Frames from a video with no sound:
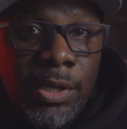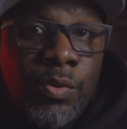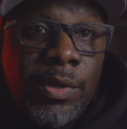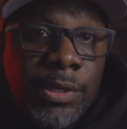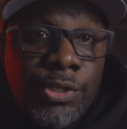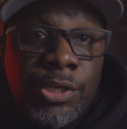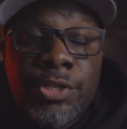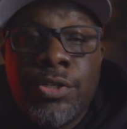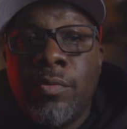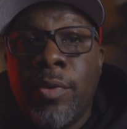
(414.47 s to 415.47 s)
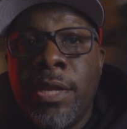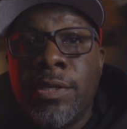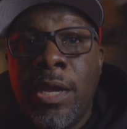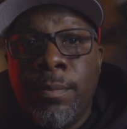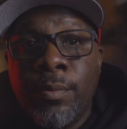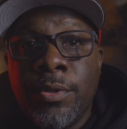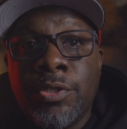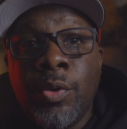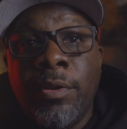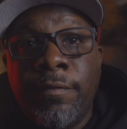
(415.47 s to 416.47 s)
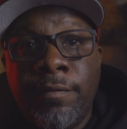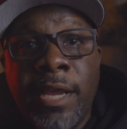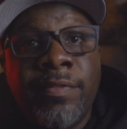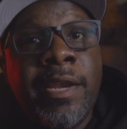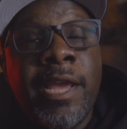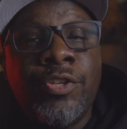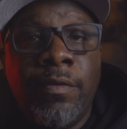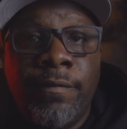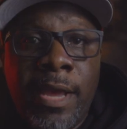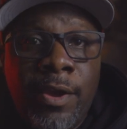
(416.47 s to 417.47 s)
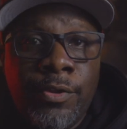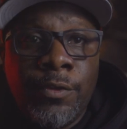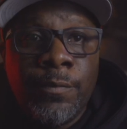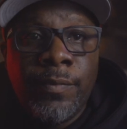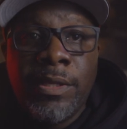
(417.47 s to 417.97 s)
you can adjust your rates upwards to reflect that extra value.